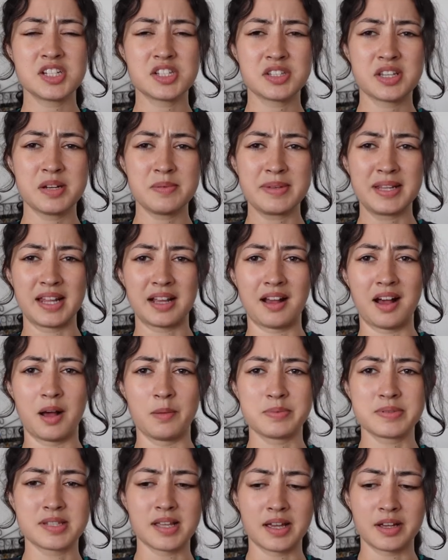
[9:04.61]
just gonna be like
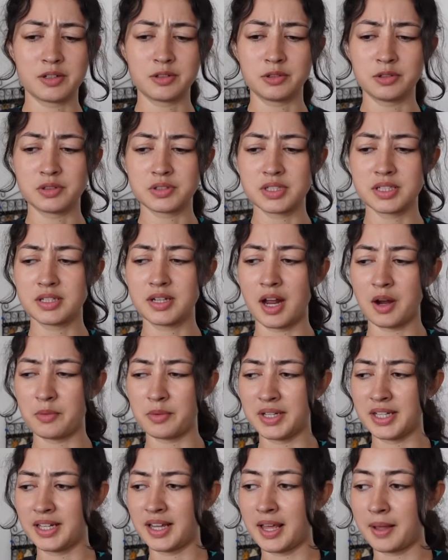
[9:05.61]
upcycled, not
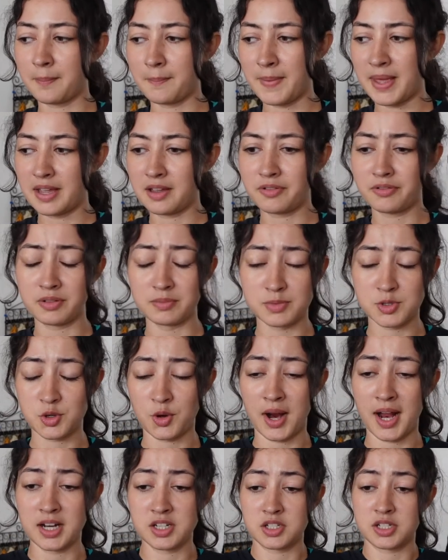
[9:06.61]
really like make from
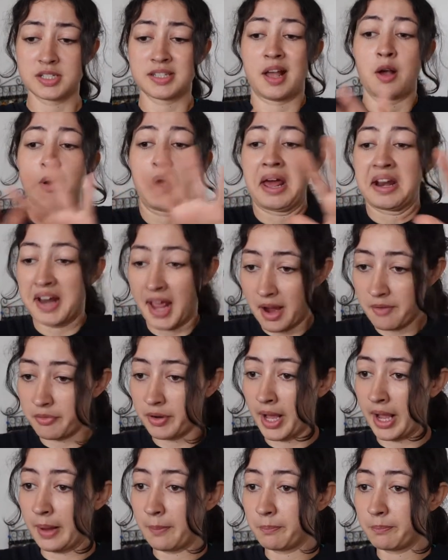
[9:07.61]
scratch because I don't got time
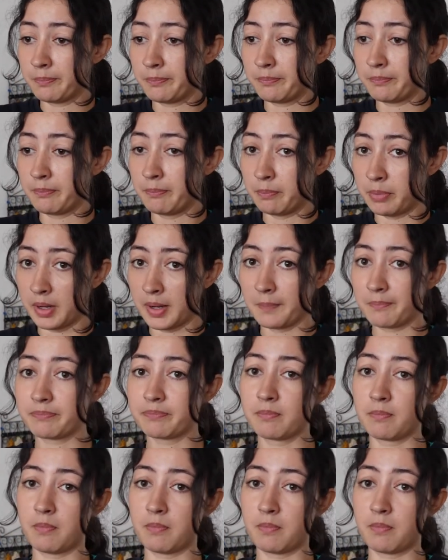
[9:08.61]
for that. But